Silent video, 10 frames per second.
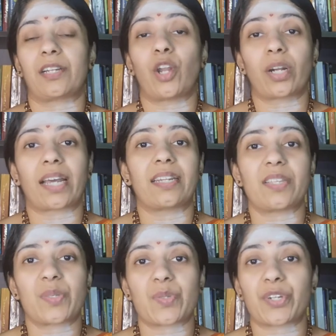not
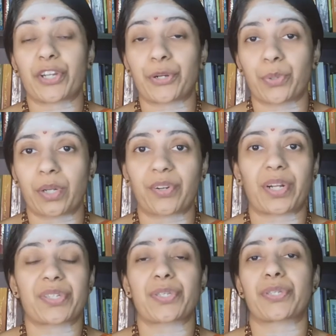unnecessary
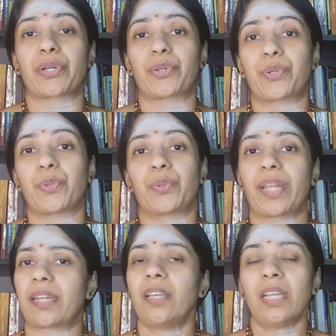grasses are
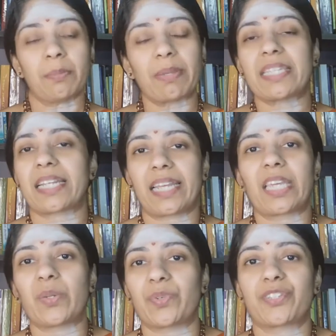grown, and basically
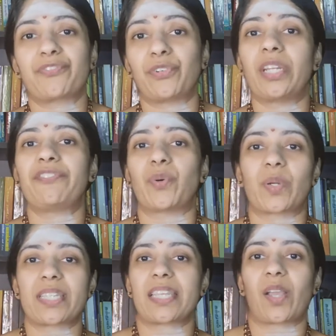he was fully
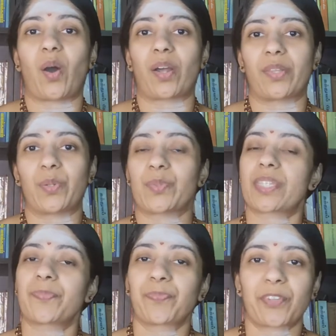focusing on
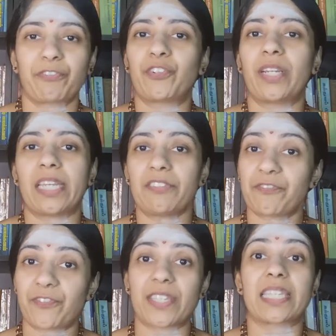those fully
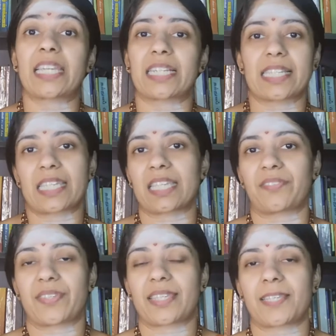physical
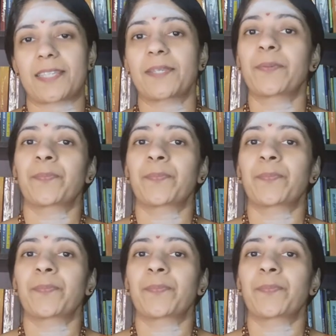services.